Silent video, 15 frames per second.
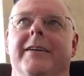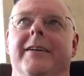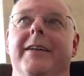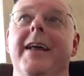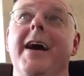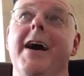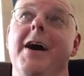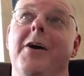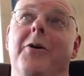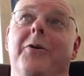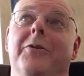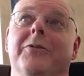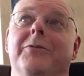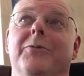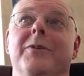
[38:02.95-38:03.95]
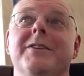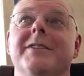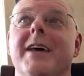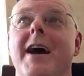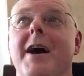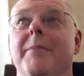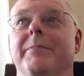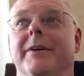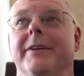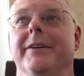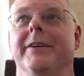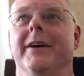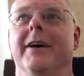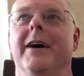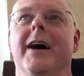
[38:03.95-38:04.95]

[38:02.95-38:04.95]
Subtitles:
Now, what's happened?